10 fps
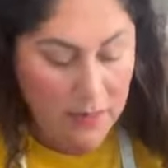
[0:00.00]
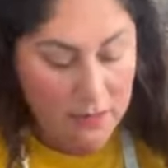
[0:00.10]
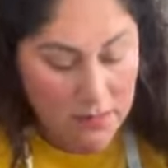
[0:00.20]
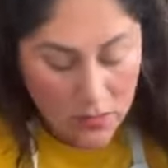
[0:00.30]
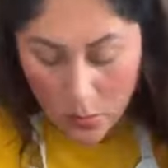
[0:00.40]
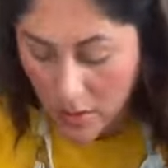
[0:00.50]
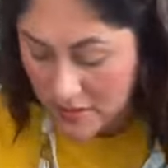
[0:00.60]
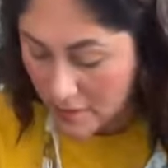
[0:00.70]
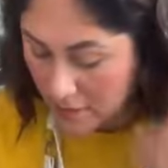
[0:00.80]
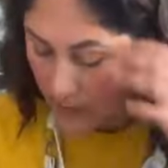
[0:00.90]
Okay, so
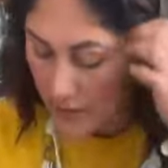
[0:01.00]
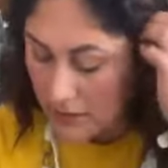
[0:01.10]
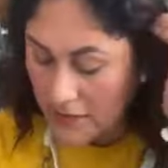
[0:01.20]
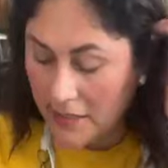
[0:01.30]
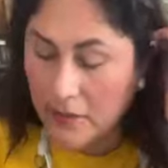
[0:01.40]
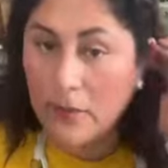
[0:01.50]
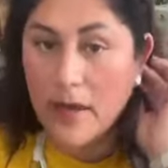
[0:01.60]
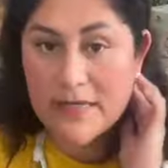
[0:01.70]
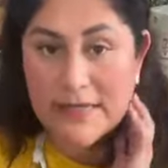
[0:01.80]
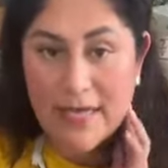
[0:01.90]
what the
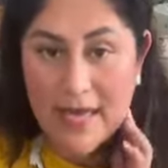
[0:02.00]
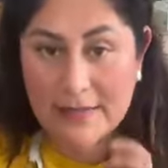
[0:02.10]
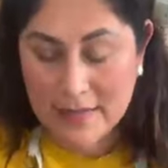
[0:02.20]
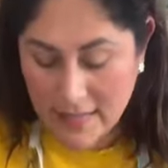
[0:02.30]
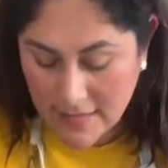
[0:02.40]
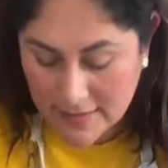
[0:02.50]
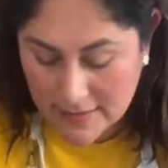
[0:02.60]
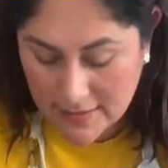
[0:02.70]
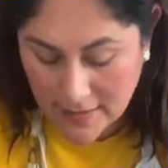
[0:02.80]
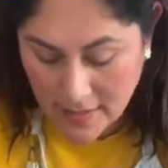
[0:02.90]
clear wax does
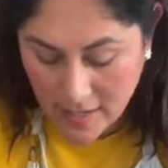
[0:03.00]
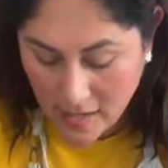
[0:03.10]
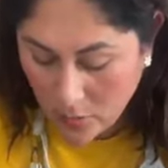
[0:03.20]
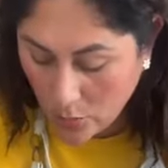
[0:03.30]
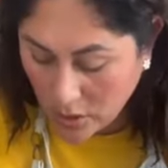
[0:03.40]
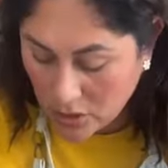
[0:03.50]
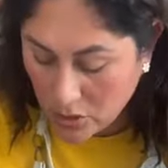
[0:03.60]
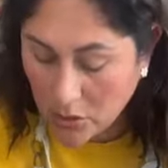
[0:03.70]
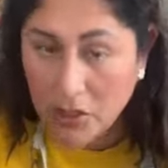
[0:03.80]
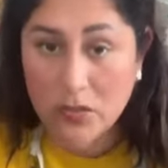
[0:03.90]
is
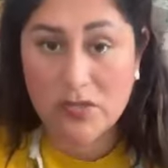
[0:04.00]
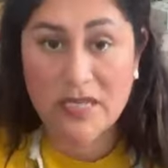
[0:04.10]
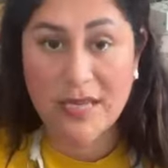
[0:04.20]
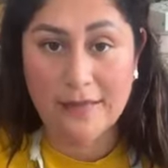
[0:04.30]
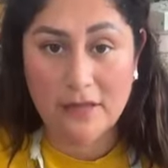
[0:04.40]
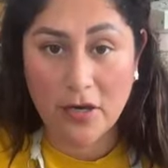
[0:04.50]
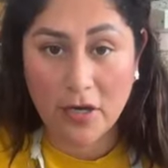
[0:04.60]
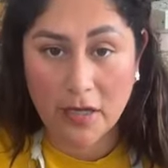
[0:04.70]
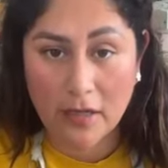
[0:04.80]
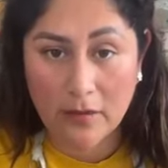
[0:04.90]
when you're using a
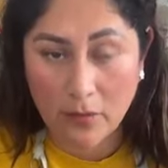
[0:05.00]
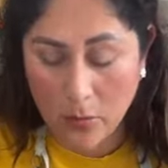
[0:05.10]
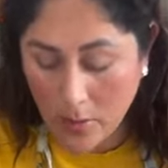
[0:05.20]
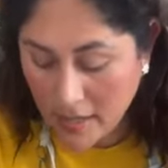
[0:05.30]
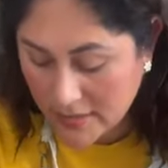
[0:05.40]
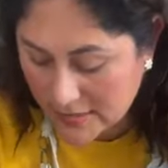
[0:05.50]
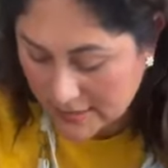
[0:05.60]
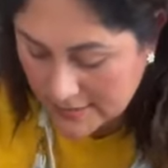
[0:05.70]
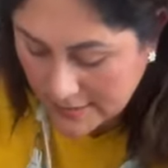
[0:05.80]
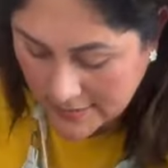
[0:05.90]
dark
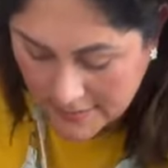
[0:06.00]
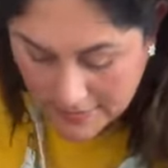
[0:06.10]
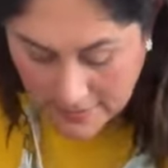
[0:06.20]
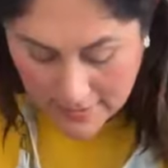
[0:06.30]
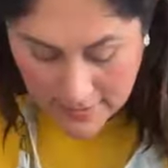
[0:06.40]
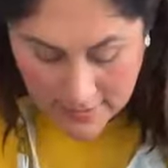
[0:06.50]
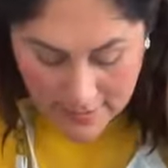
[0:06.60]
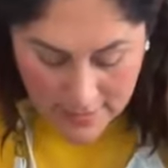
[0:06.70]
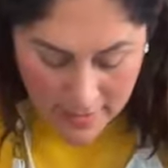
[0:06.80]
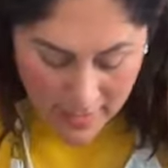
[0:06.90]
wax,
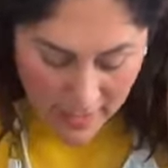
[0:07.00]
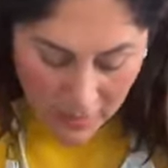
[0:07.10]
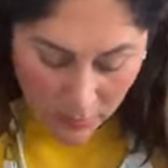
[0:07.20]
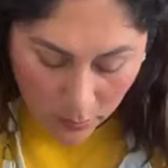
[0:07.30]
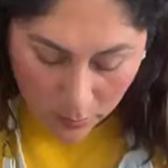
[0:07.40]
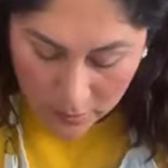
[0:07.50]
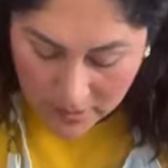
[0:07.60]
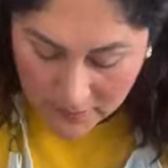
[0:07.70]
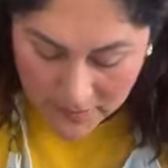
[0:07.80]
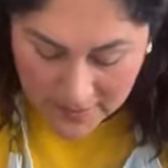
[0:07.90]
it
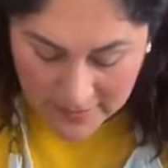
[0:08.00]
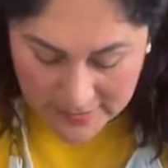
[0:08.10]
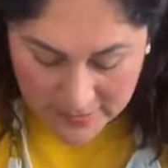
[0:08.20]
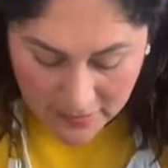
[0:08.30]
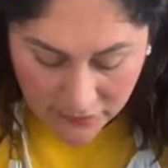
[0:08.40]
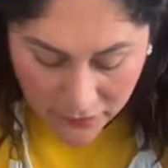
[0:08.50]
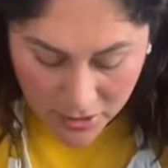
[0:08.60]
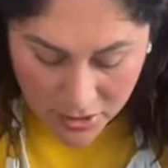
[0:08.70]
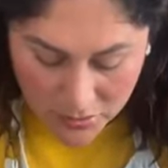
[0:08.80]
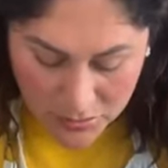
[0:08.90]
would be
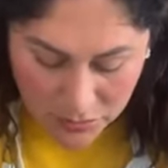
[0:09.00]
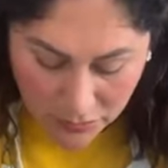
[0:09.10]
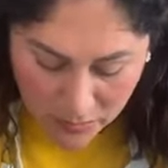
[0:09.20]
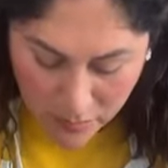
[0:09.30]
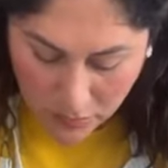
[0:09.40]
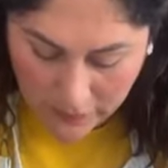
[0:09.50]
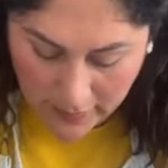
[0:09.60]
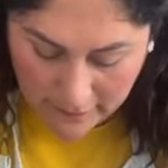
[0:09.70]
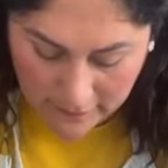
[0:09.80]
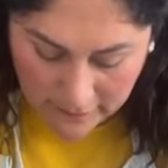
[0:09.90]
easier for you to
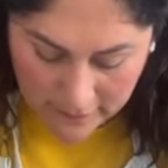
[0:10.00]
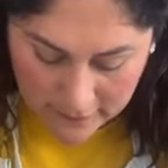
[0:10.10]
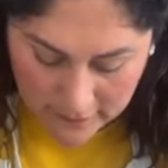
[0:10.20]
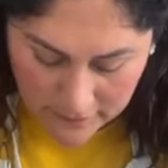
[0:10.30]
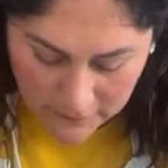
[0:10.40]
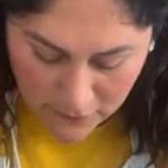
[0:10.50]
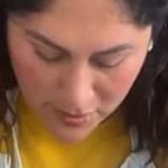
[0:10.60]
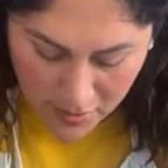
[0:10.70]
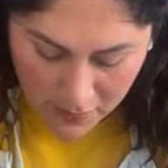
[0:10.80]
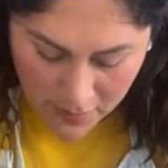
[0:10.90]
remove it.
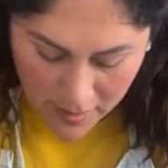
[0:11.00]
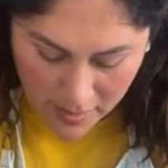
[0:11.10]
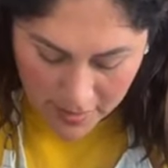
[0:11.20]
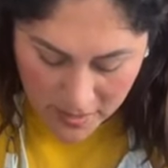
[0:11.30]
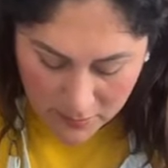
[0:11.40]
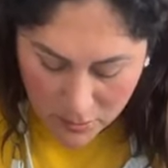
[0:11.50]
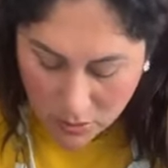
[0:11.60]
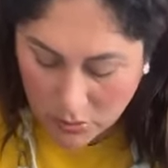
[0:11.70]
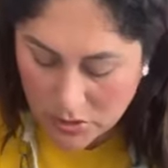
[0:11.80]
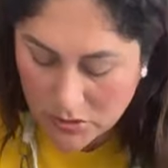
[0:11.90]
So now I
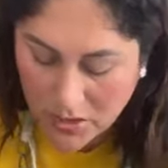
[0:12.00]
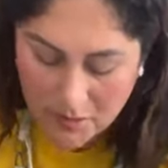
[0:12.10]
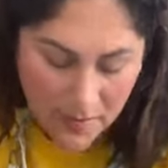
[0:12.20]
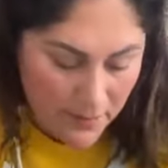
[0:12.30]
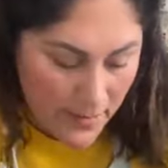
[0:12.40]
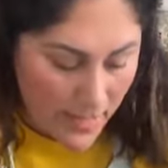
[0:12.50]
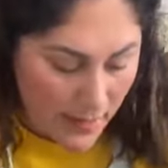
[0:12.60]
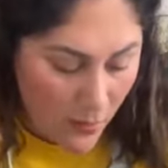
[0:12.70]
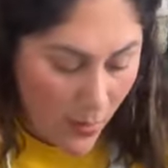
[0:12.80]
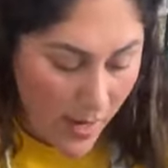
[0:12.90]
am going to get my
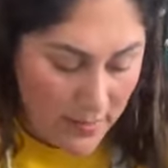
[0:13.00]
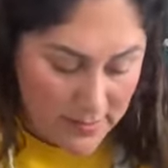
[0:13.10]
black